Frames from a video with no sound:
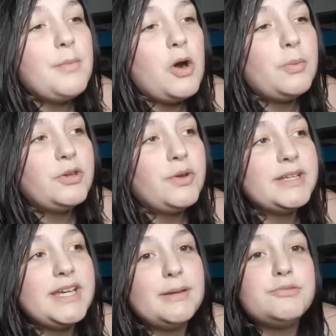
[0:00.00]

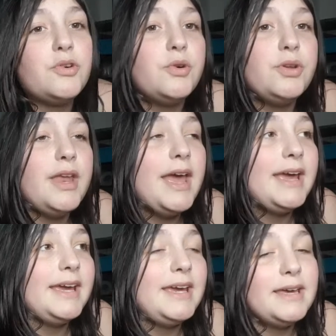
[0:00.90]
I'll be doing tips
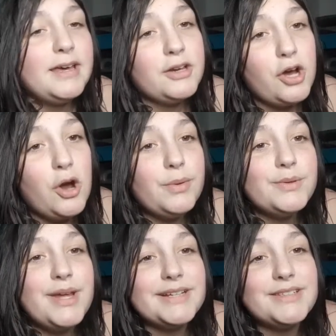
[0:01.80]
on a
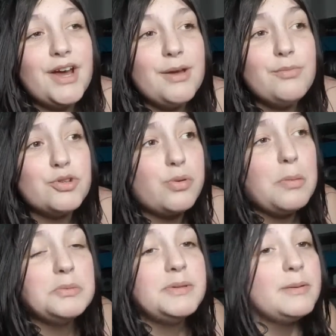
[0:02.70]
cartwheel next
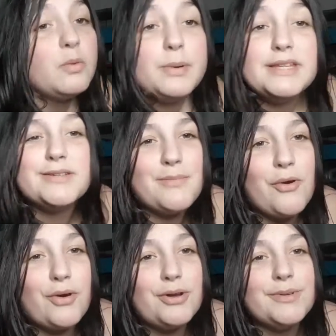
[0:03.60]
time, which probably will
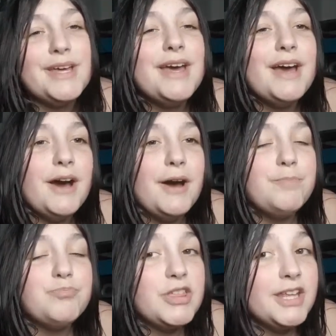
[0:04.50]
be tomorrow.
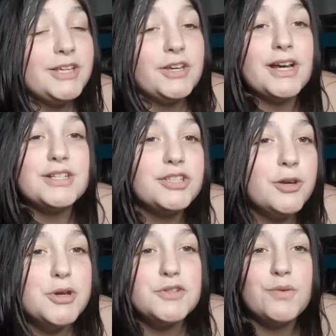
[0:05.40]
But
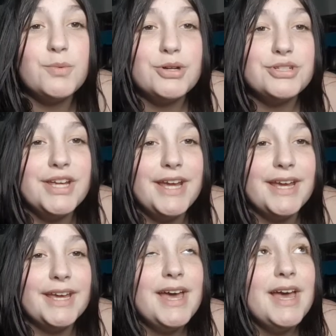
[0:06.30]
thank you guys so much for
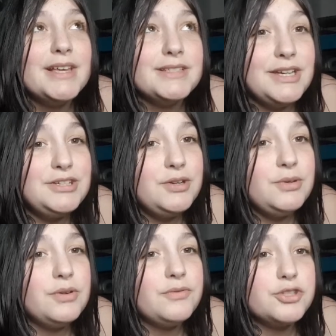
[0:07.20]
watching.
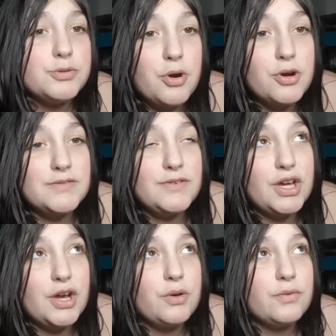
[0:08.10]
Stay tuned for
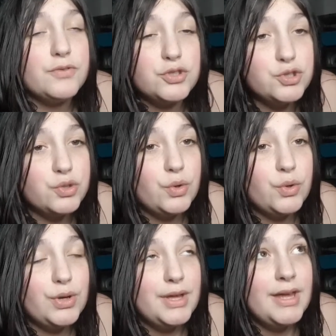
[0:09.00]
tomorrow's video
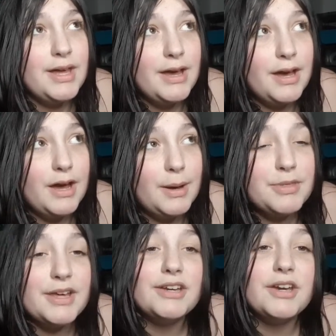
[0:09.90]
for sure.
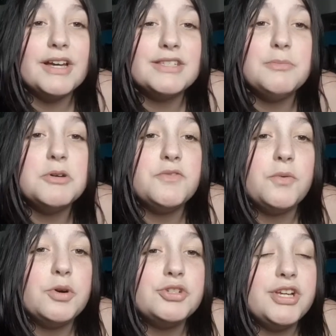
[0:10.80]
But thank you
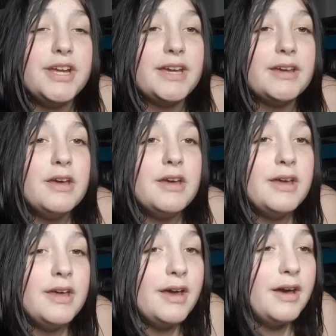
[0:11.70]
guys so much for
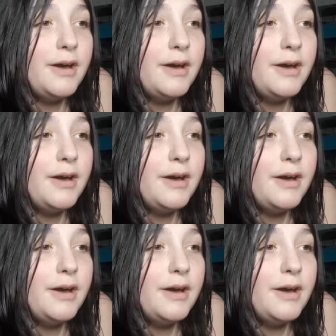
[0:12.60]
watching.